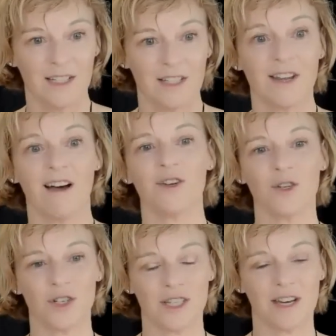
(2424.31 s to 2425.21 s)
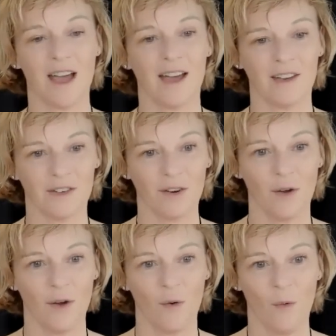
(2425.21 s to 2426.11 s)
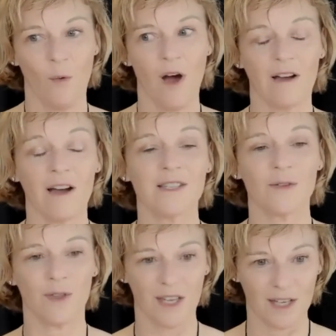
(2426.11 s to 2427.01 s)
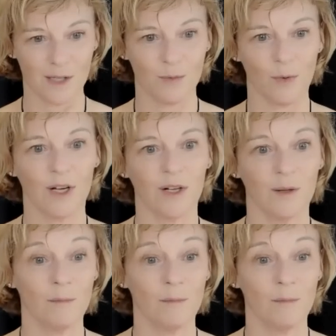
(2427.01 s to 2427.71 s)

to understand what kinds of things will